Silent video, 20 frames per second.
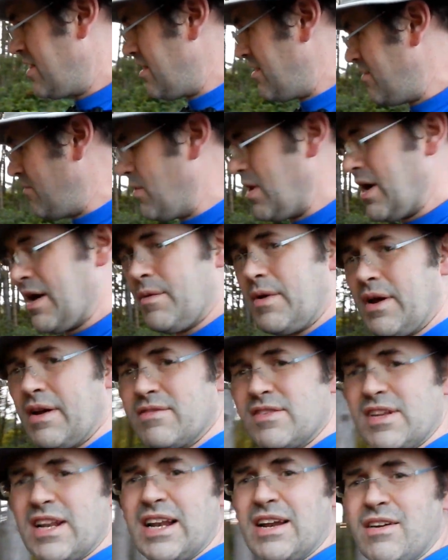well, I'm going to have
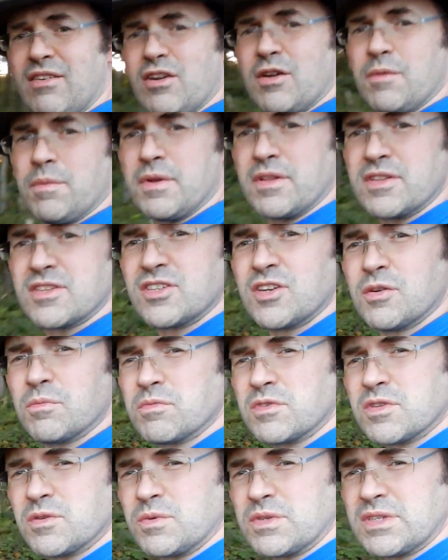to clear a couple of the
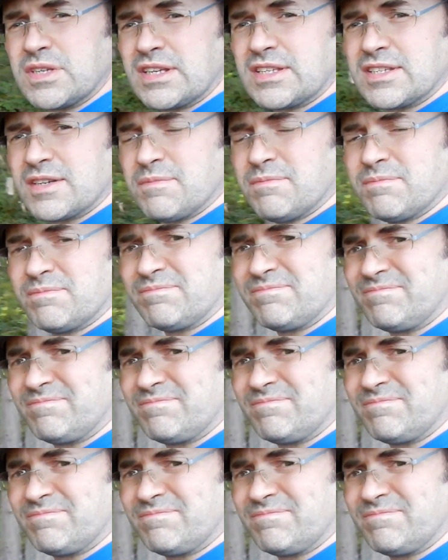stumps that we sit on.